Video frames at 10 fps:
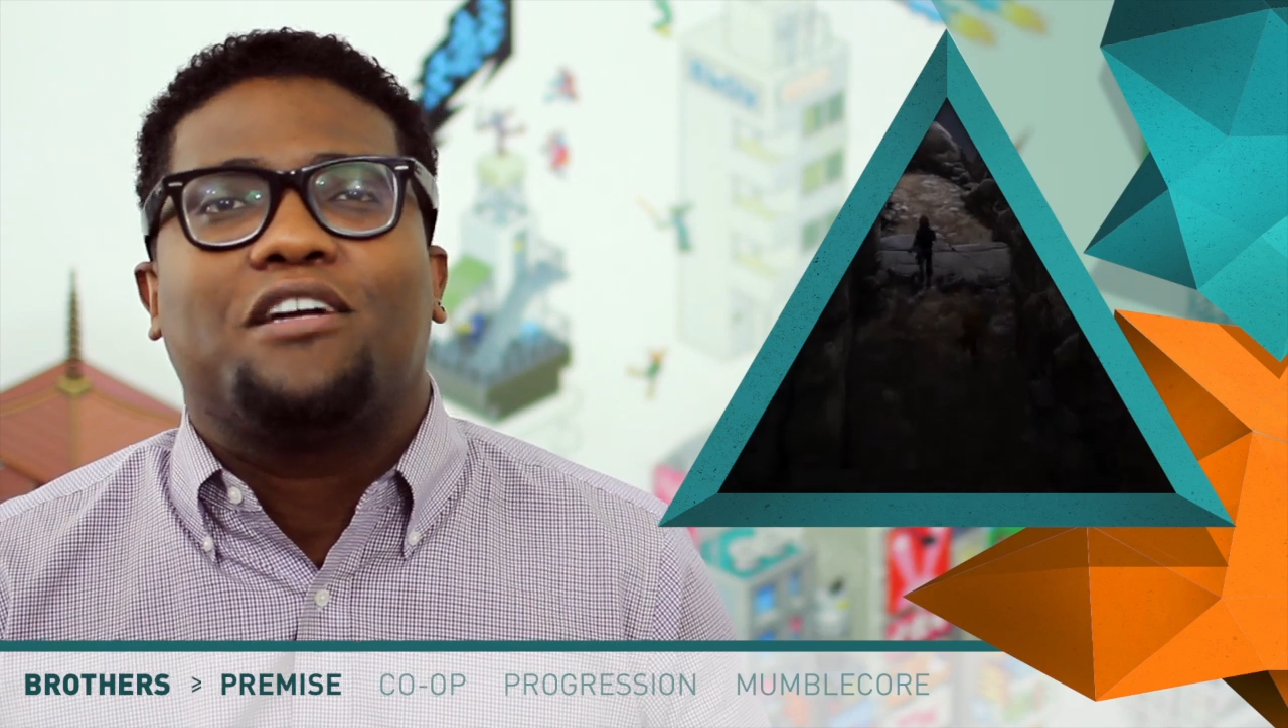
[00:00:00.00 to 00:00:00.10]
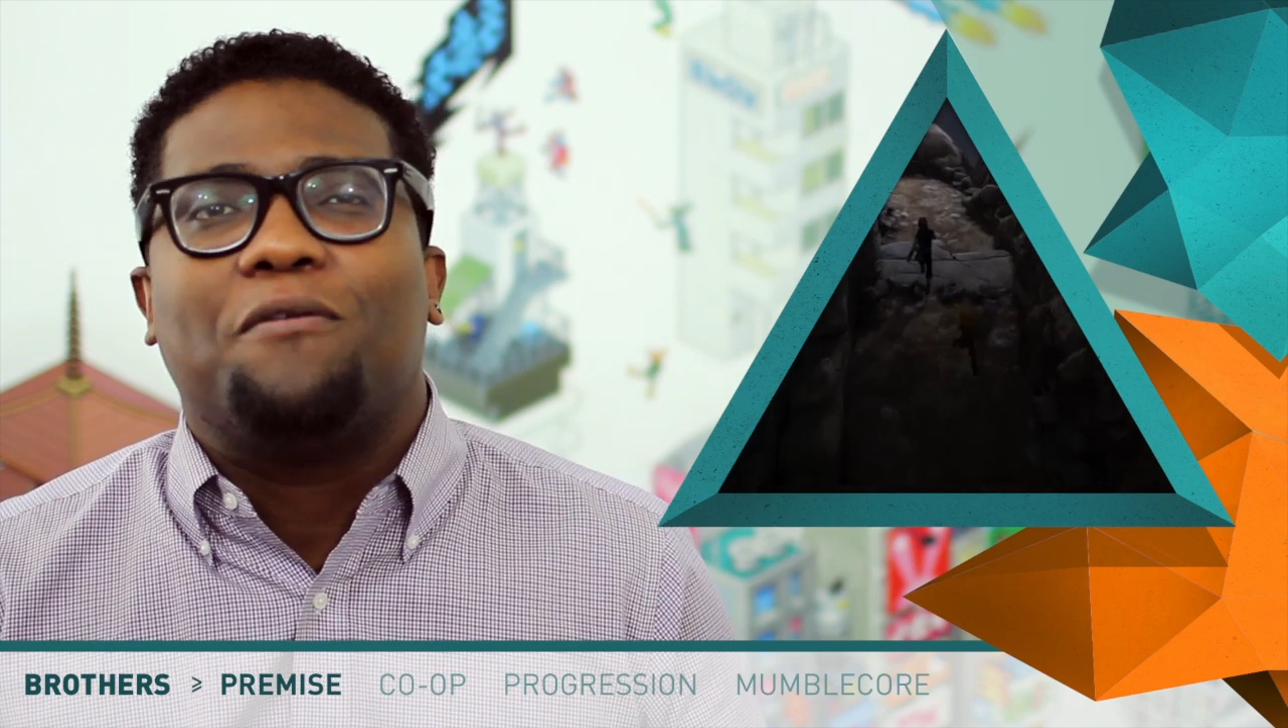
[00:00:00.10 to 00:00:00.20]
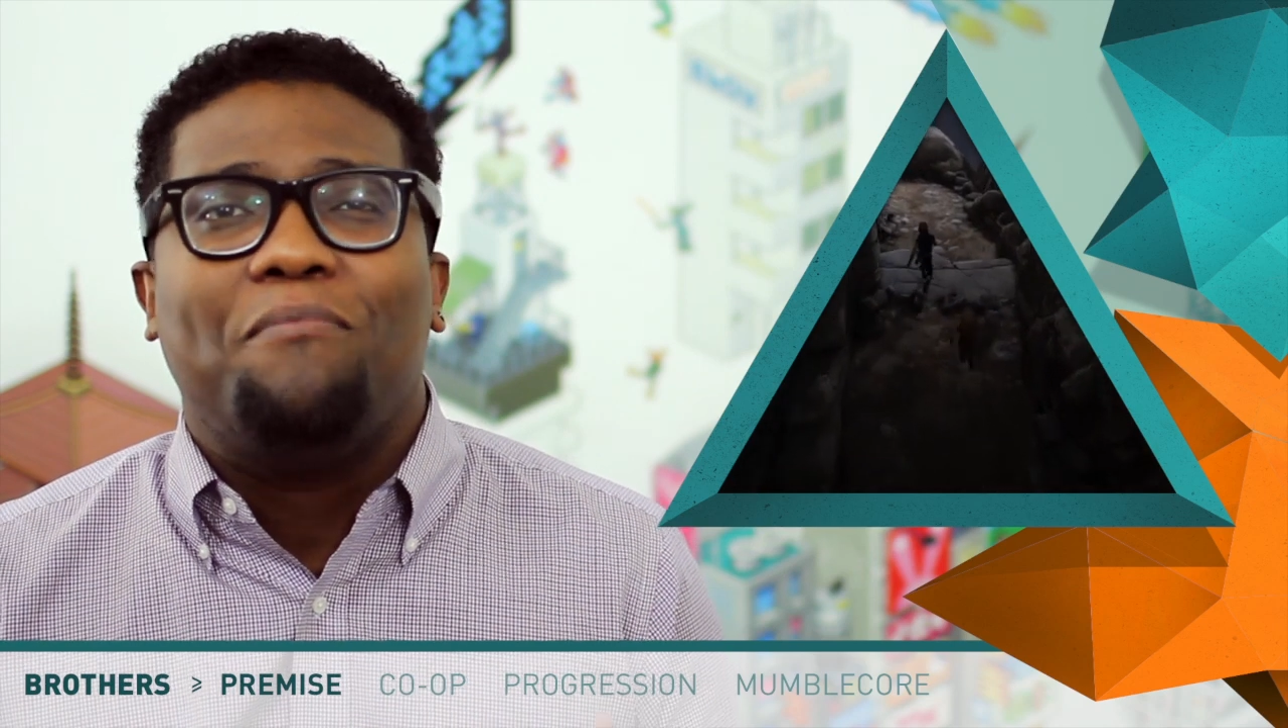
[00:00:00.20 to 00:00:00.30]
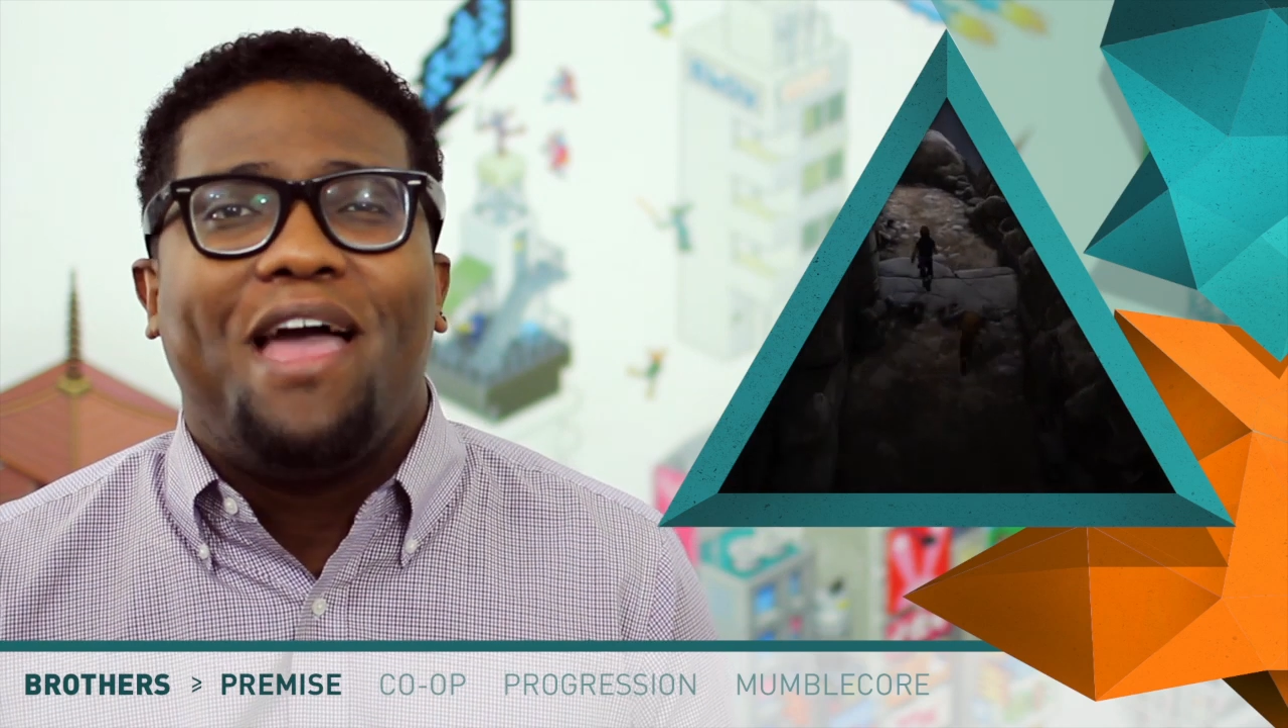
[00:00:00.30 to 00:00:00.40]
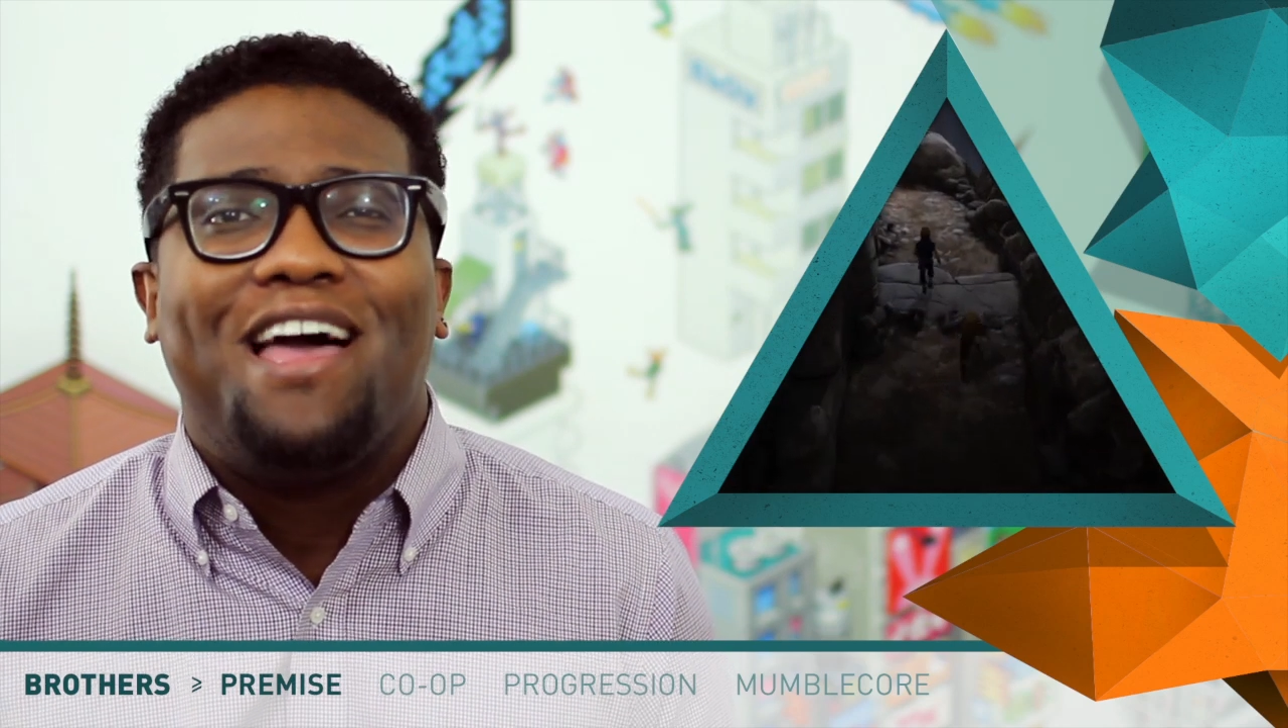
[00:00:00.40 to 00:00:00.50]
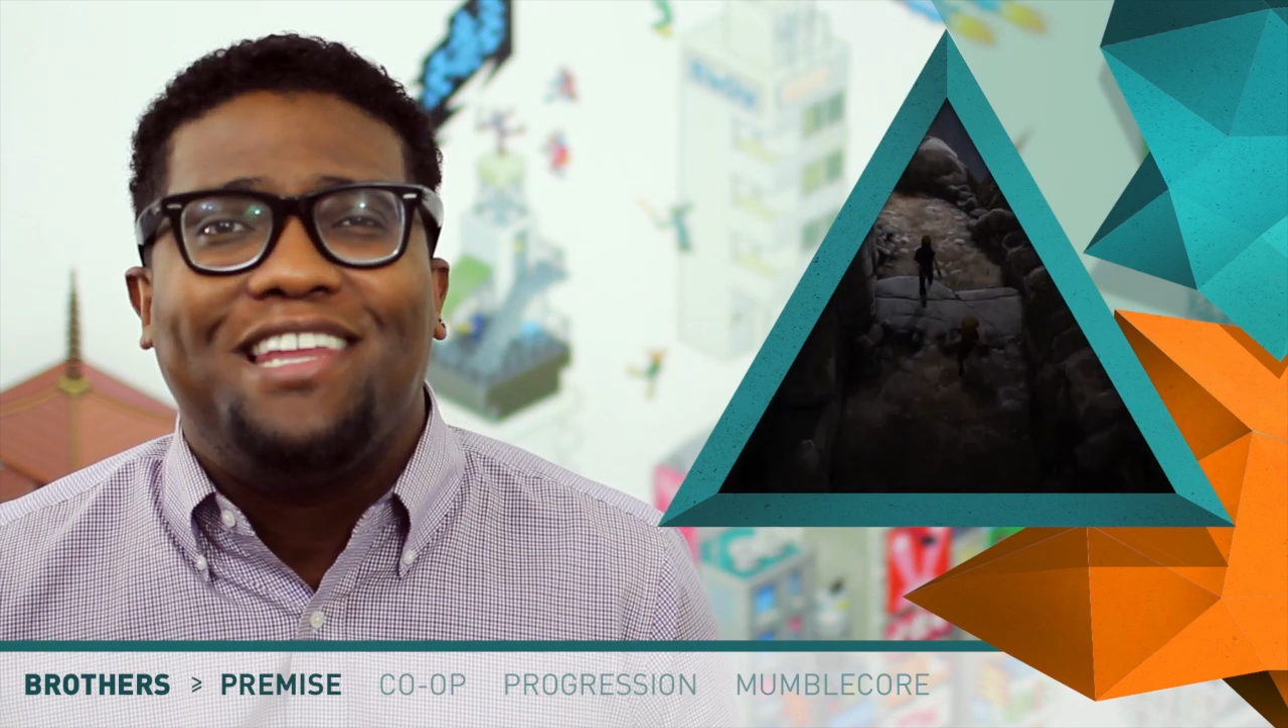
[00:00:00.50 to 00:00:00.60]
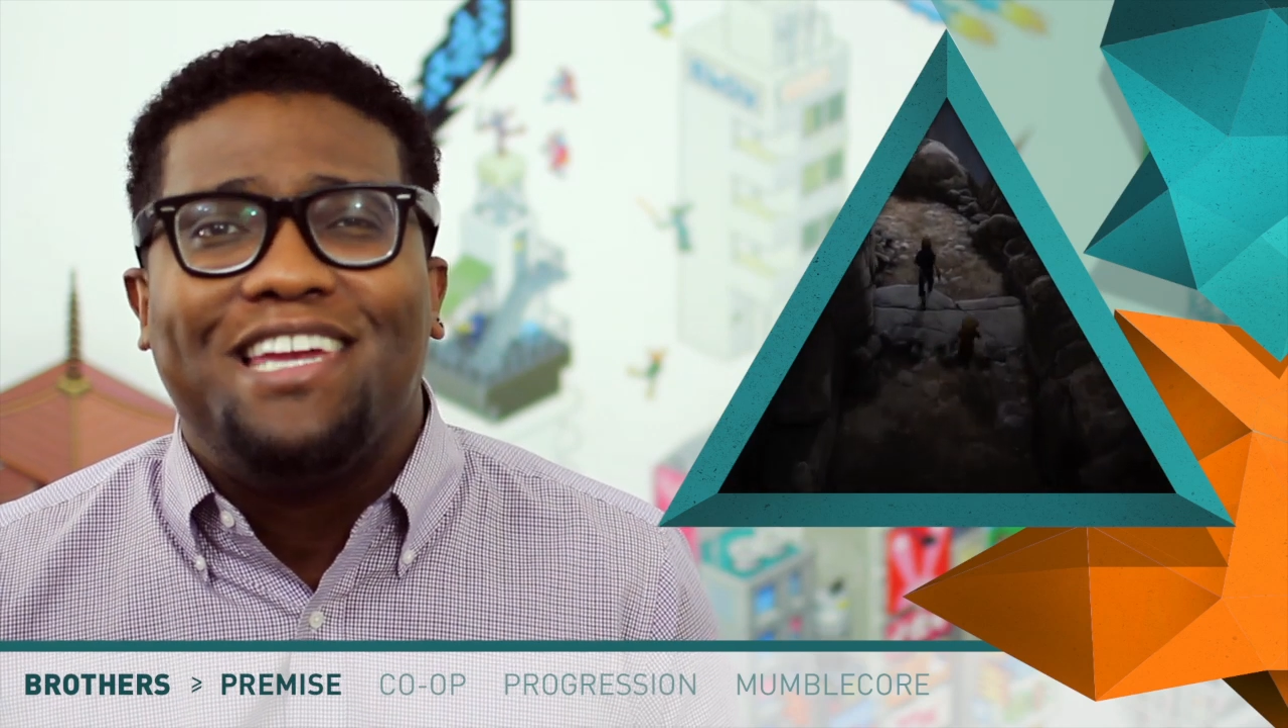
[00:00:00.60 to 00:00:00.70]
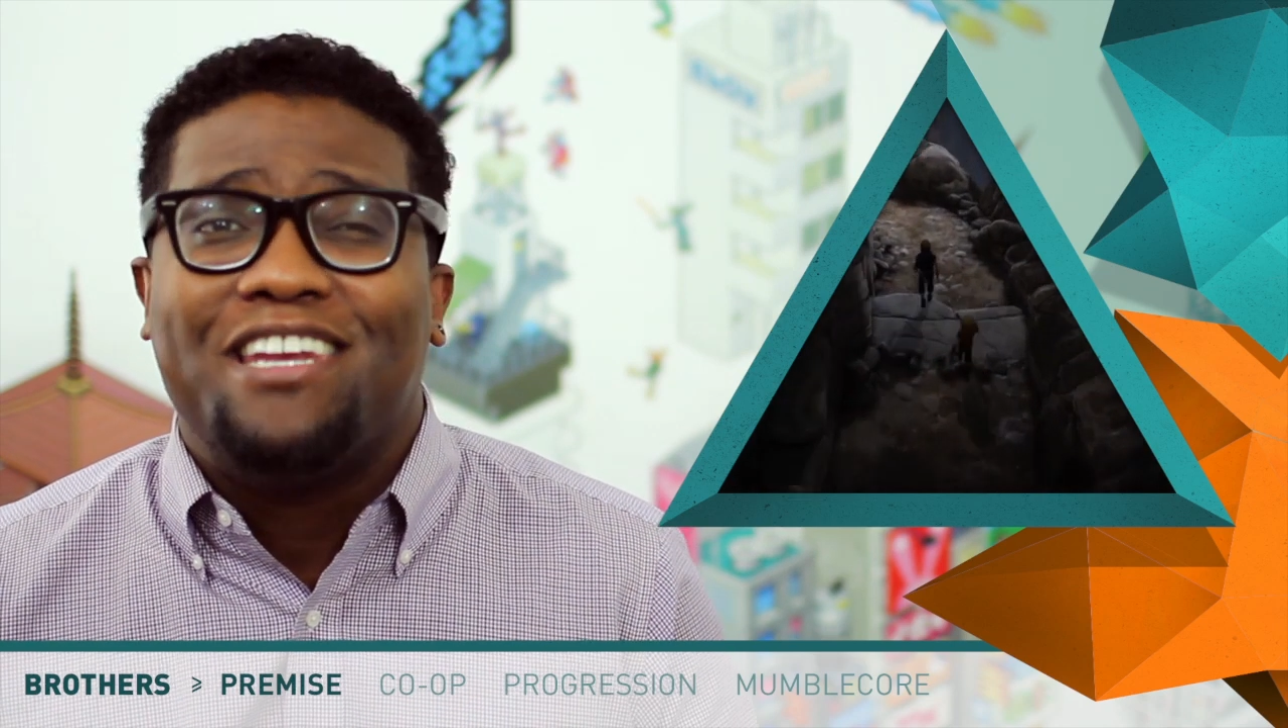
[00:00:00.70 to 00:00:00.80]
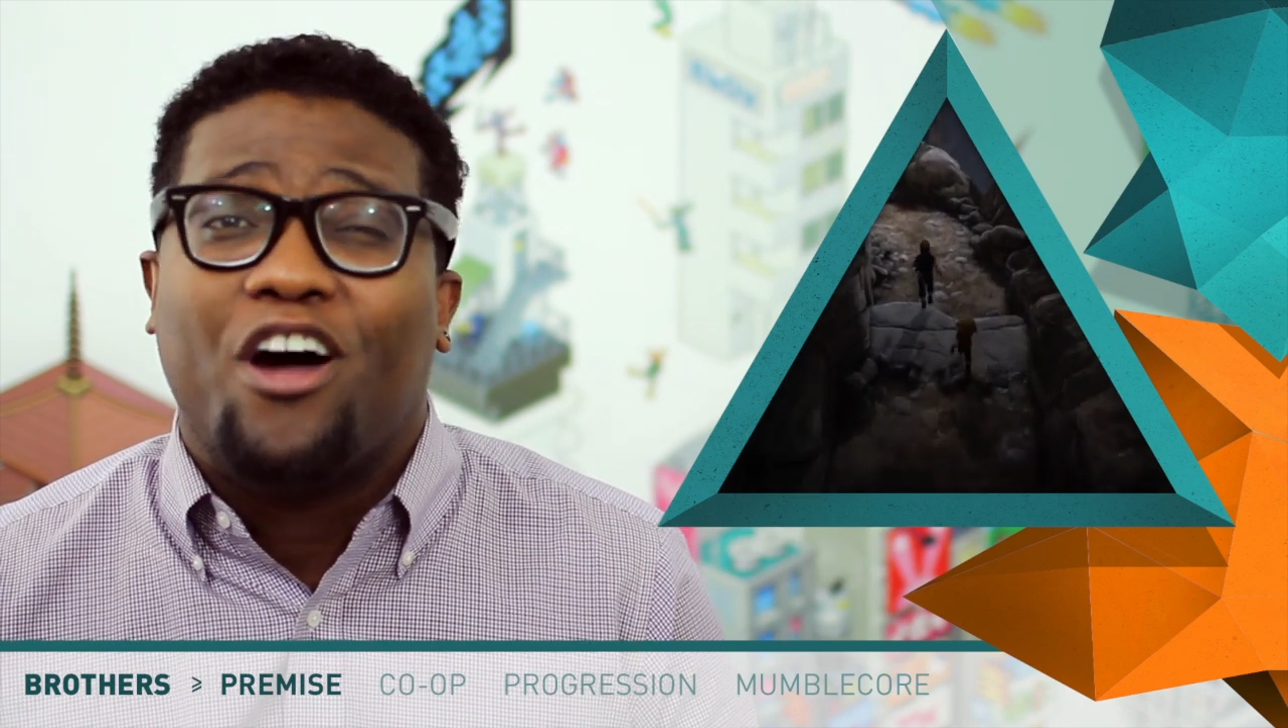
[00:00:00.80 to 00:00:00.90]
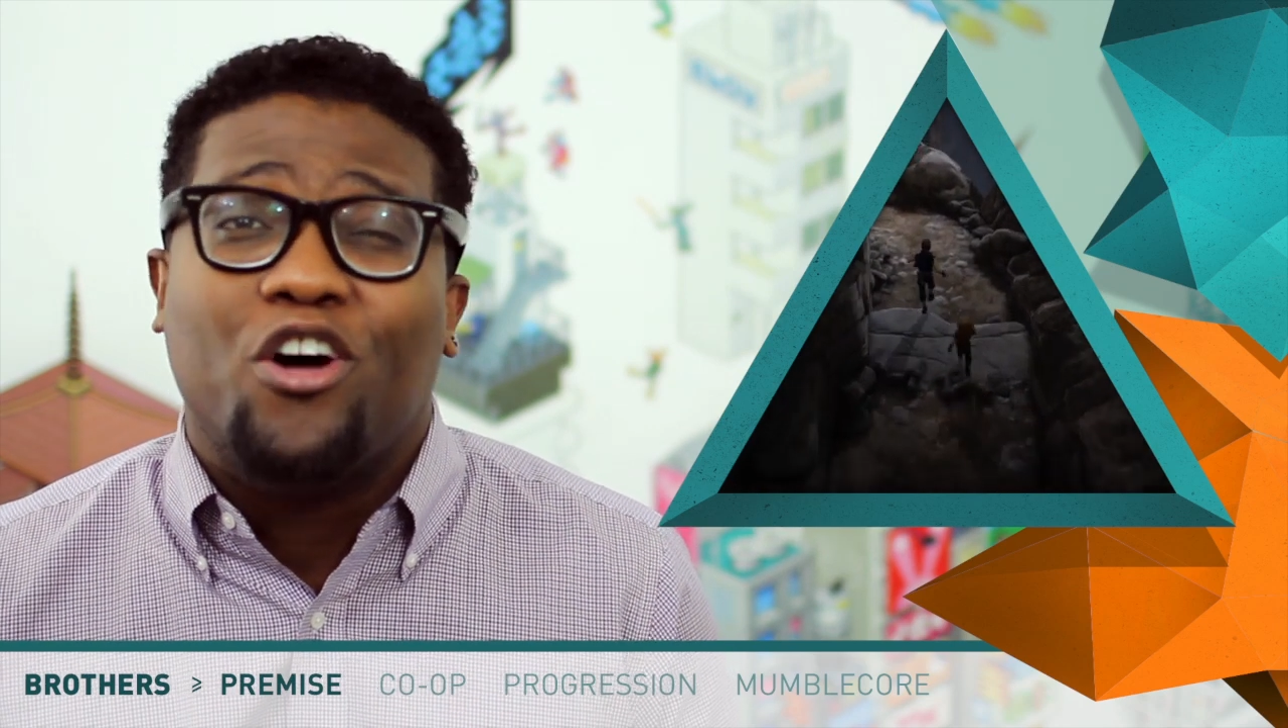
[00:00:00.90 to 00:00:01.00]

a compelling and